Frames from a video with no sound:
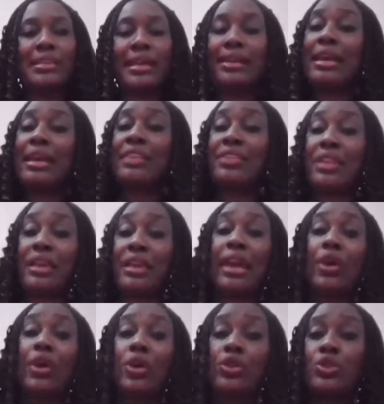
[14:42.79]
Another thing
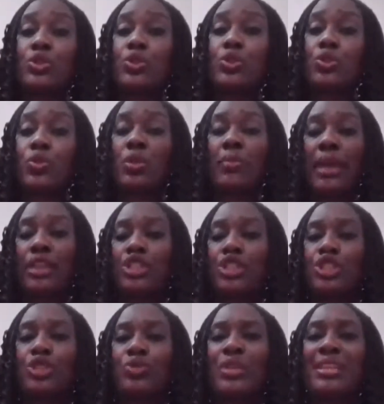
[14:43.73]
I also do with my
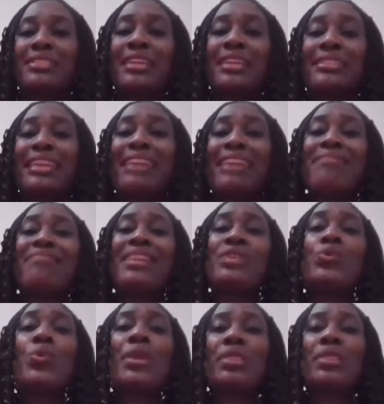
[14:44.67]
children is that I
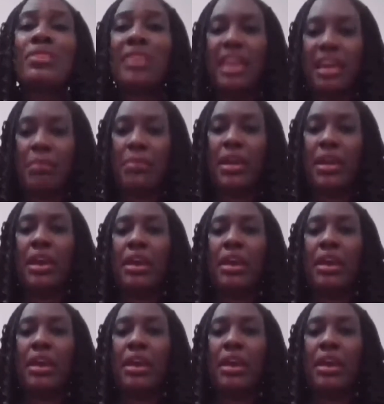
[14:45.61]
read with them,